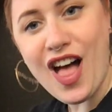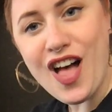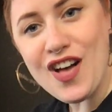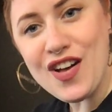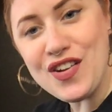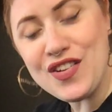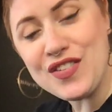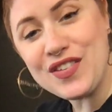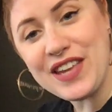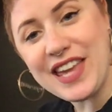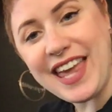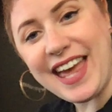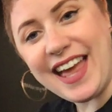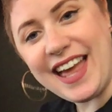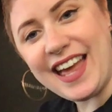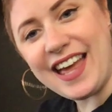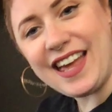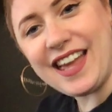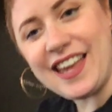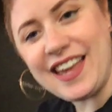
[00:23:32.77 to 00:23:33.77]

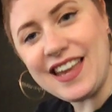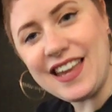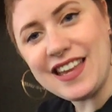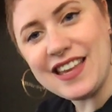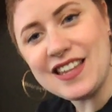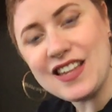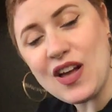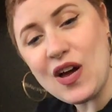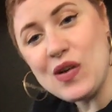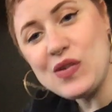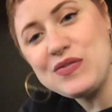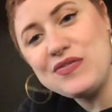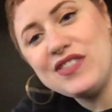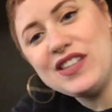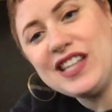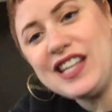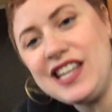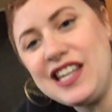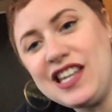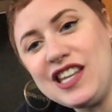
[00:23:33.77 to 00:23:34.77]
Okay,
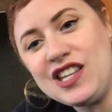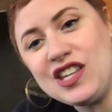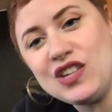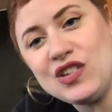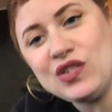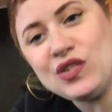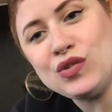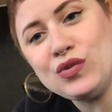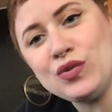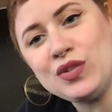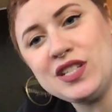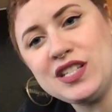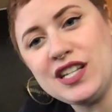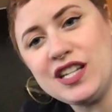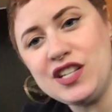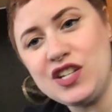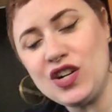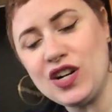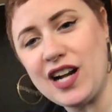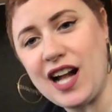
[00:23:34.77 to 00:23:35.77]
hopefully you
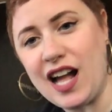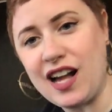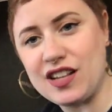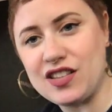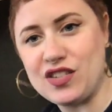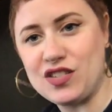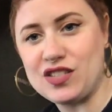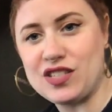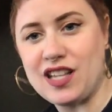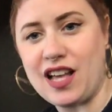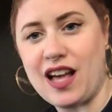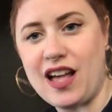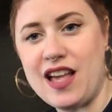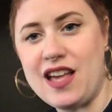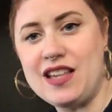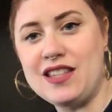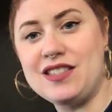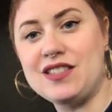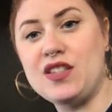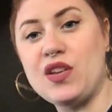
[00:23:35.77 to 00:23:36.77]
did your
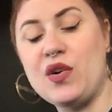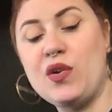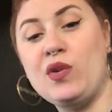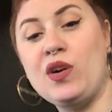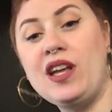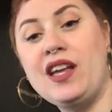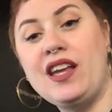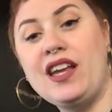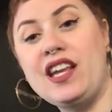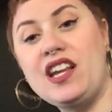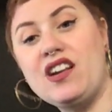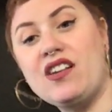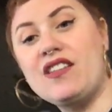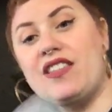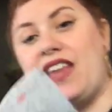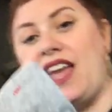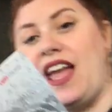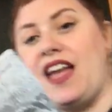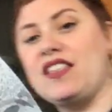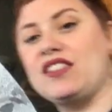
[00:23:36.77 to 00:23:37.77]
exercise. So here are
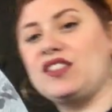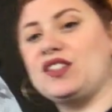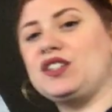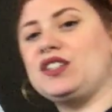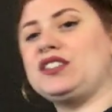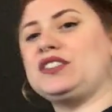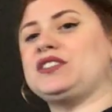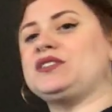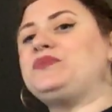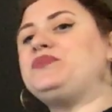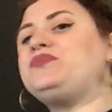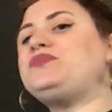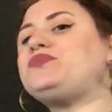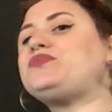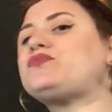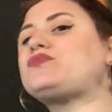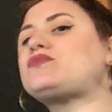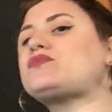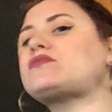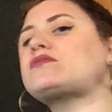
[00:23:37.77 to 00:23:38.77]
the answers.
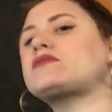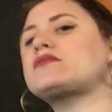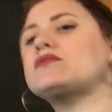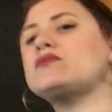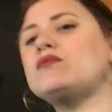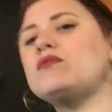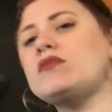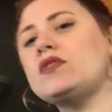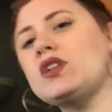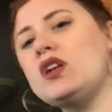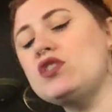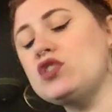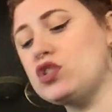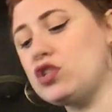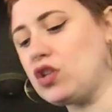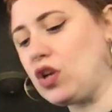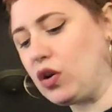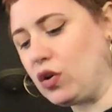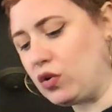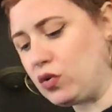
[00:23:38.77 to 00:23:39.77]

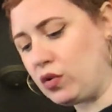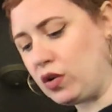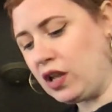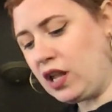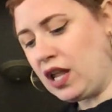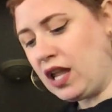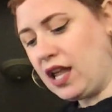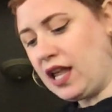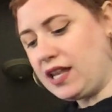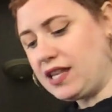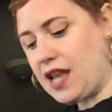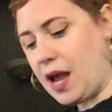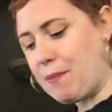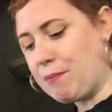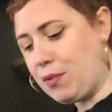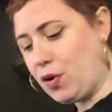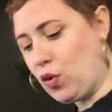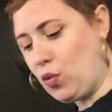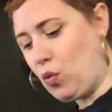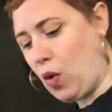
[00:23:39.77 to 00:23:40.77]
So
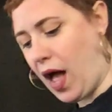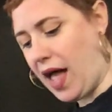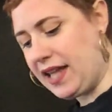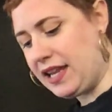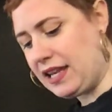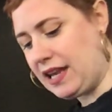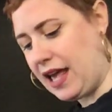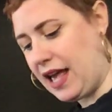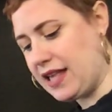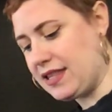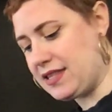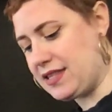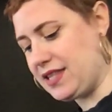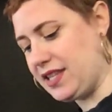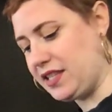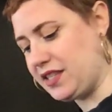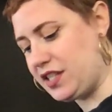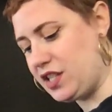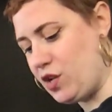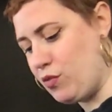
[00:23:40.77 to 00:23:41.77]
number 1, a
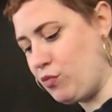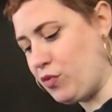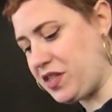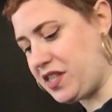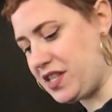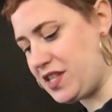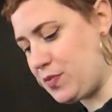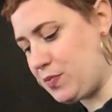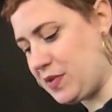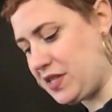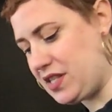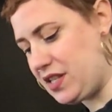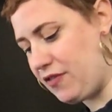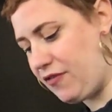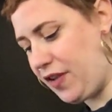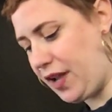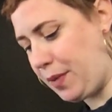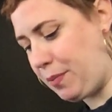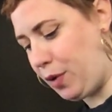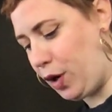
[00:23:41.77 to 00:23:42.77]
system with a
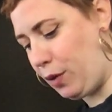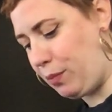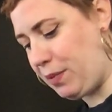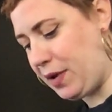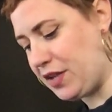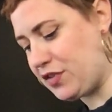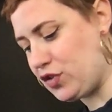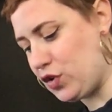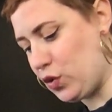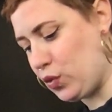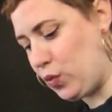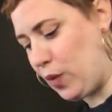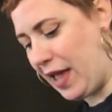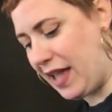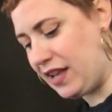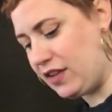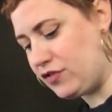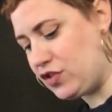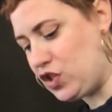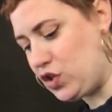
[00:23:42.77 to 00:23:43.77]
specific purpose or
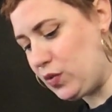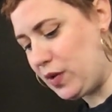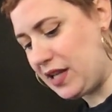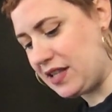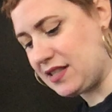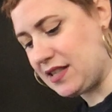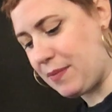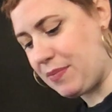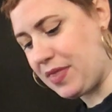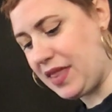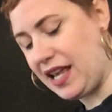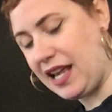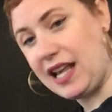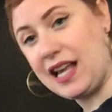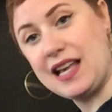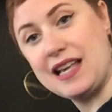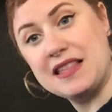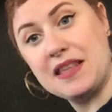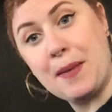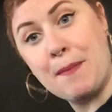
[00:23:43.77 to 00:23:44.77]
way of doing
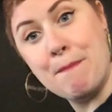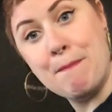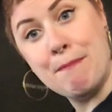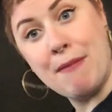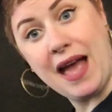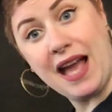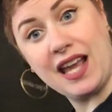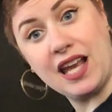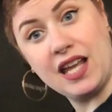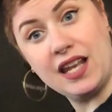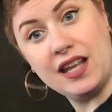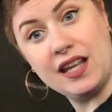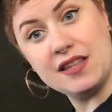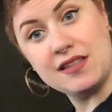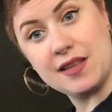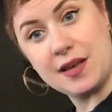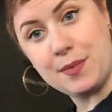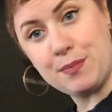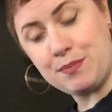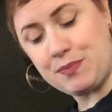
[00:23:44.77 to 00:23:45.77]
something is a
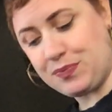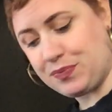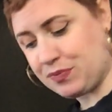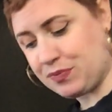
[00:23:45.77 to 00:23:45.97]
mechanism.